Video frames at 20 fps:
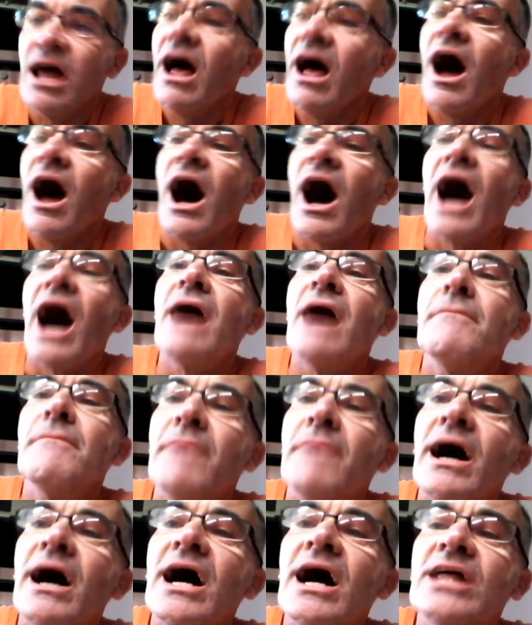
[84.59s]
I
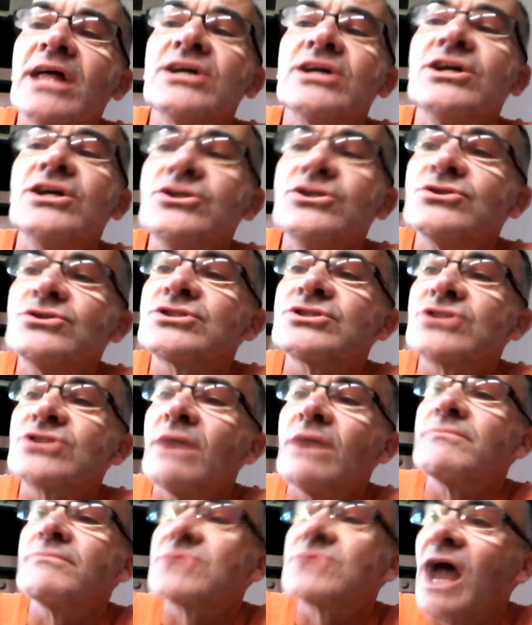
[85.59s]
marry you
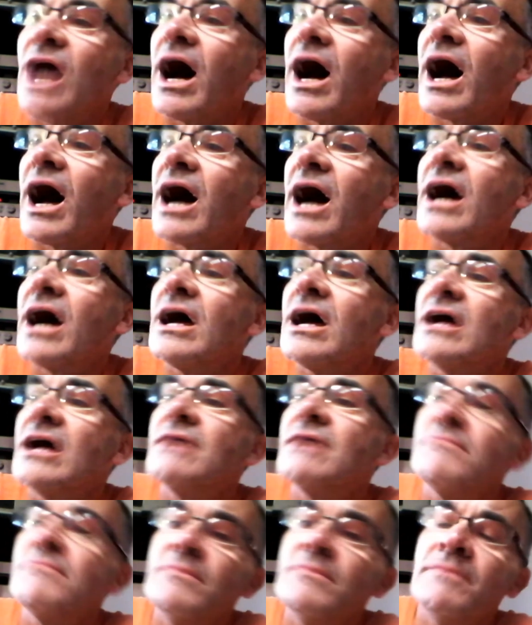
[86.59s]

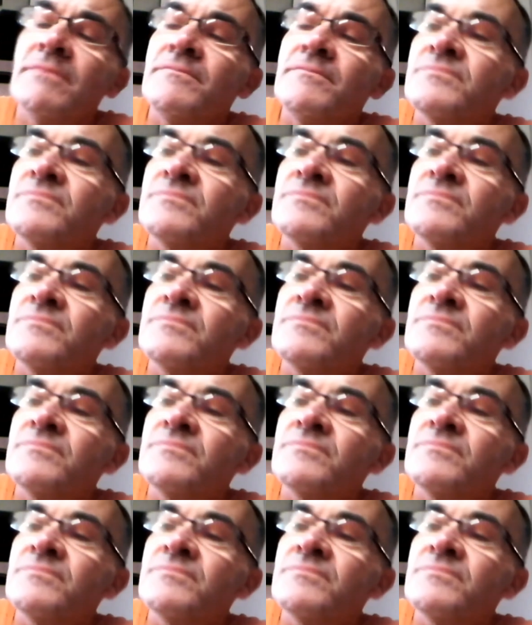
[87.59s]
sometime.